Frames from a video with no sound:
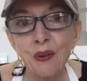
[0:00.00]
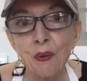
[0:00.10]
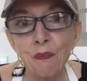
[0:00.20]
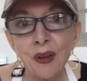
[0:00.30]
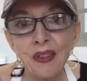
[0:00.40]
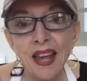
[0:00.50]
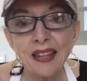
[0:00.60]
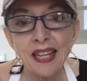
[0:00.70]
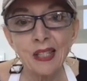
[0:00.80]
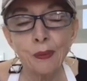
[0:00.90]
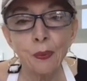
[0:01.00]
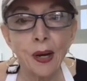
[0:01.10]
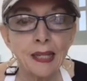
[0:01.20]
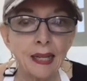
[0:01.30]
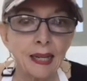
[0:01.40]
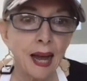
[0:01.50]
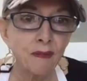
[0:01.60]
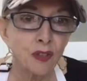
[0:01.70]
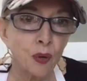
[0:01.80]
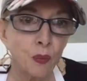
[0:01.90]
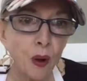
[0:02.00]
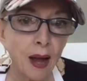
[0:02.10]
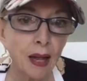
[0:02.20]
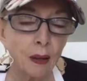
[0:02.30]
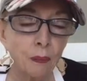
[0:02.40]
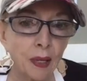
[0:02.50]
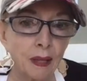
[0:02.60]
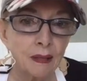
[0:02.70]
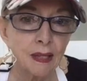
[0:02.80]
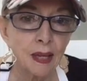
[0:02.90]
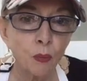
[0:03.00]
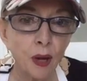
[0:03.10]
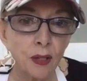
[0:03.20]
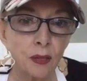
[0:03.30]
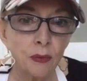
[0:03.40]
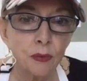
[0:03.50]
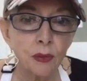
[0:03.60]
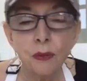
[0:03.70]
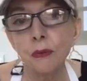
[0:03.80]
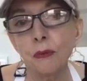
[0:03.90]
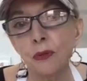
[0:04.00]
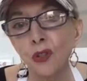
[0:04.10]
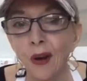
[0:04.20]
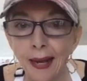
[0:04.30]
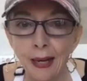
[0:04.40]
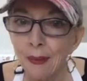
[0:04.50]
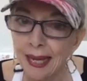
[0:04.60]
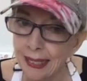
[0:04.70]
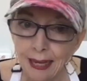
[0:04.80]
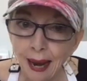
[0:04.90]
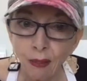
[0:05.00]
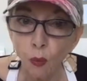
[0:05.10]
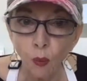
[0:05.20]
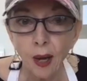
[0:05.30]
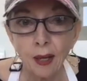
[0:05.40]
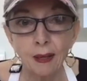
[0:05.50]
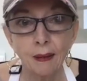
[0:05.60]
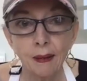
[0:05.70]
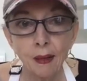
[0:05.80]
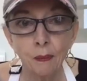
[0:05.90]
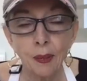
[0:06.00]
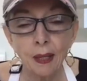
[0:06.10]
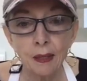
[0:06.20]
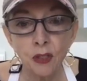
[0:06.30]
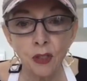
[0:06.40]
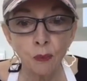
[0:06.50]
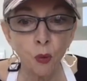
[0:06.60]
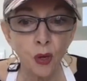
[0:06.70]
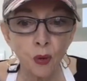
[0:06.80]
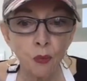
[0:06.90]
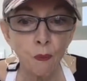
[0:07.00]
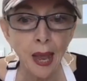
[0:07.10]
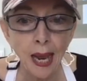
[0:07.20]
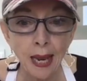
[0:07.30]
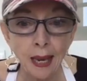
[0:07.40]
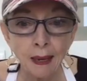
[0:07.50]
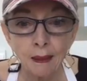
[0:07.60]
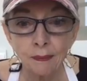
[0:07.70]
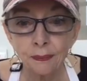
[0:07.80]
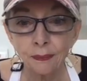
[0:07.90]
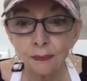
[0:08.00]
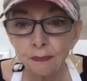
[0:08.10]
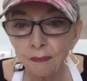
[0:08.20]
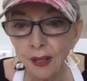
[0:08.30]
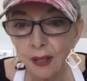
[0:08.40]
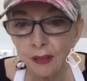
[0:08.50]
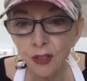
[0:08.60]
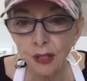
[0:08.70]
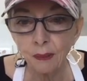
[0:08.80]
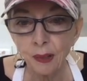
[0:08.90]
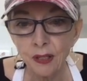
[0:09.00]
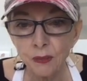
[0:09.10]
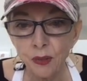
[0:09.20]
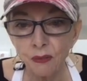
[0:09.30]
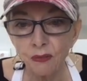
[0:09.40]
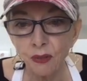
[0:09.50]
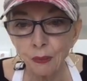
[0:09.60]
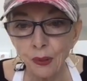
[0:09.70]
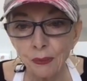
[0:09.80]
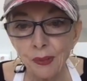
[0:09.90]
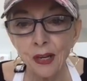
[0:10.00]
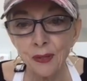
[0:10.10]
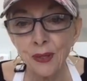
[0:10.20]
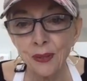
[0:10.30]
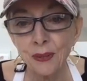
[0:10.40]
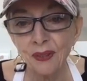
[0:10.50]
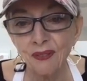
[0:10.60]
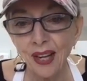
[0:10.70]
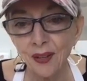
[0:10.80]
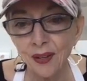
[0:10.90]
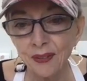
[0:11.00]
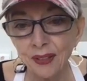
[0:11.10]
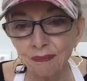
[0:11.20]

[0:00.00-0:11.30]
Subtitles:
But then they suppress it after a while because they want you to try and make another one. Because the more you make, cherry blossoms are in full bloom here too in Vancouver.